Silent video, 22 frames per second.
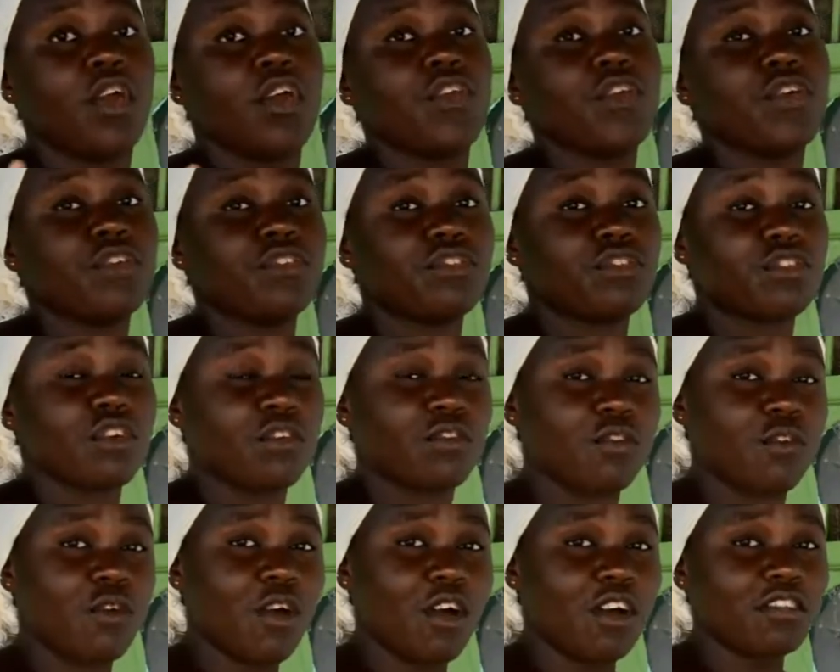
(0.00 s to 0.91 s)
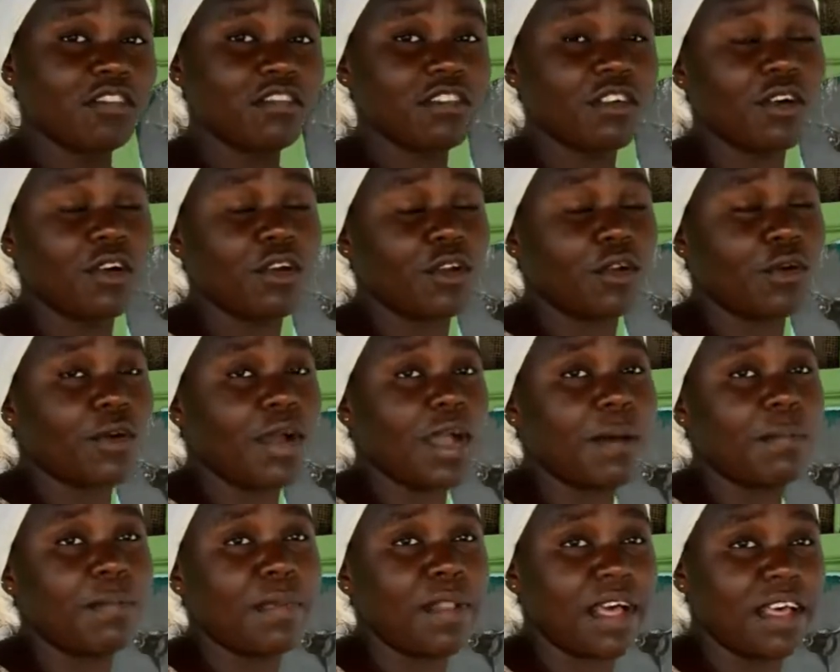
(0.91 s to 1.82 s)
Use of was or
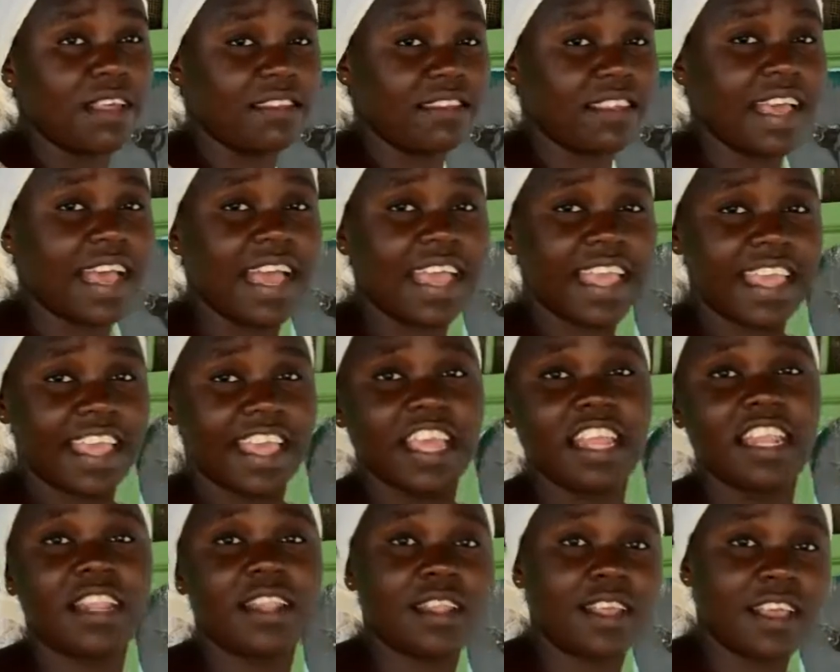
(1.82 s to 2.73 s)
were plus ing.